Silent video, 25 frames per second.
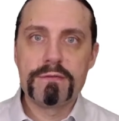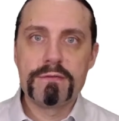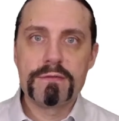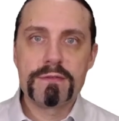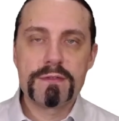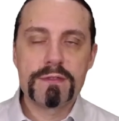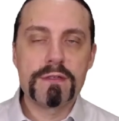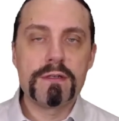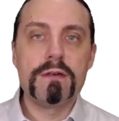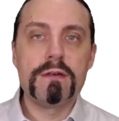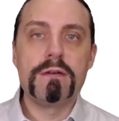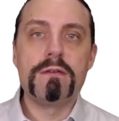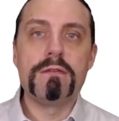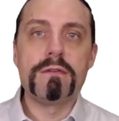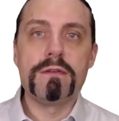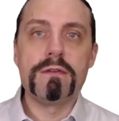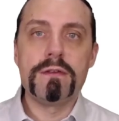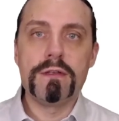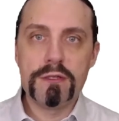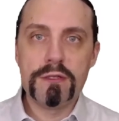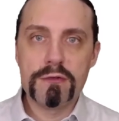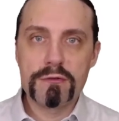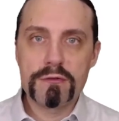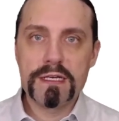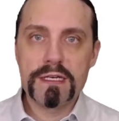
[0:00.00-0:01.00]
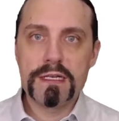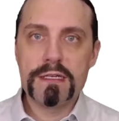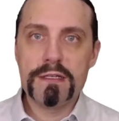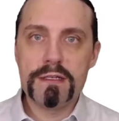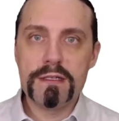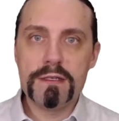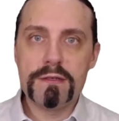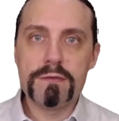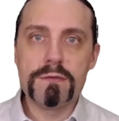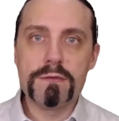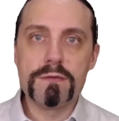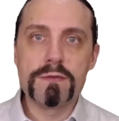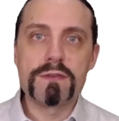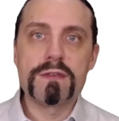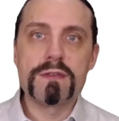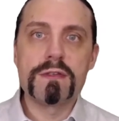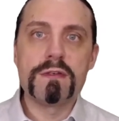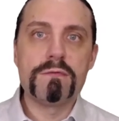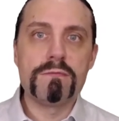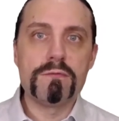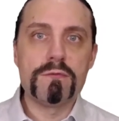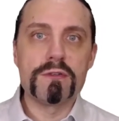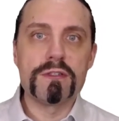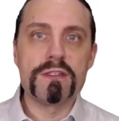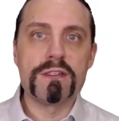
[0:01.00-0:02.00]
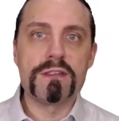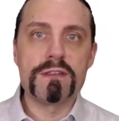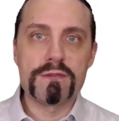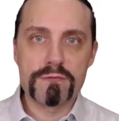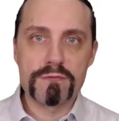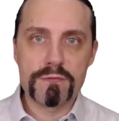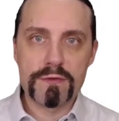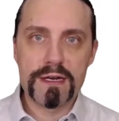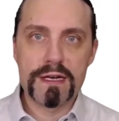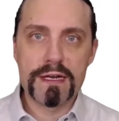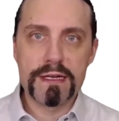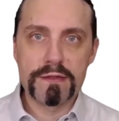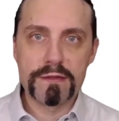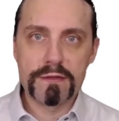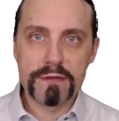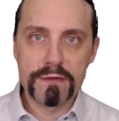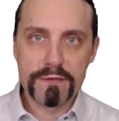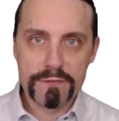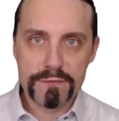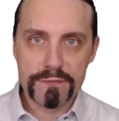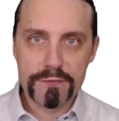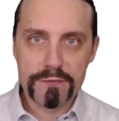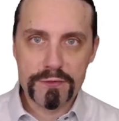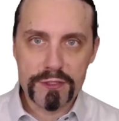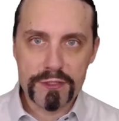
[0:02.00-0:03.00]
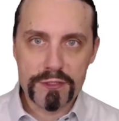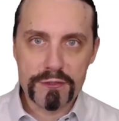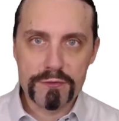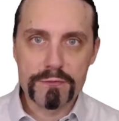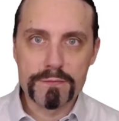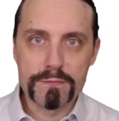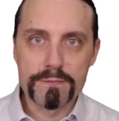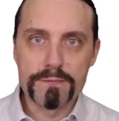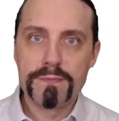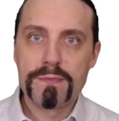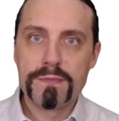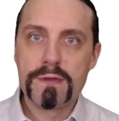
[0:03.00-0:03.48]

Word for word: so you can use what is right for you.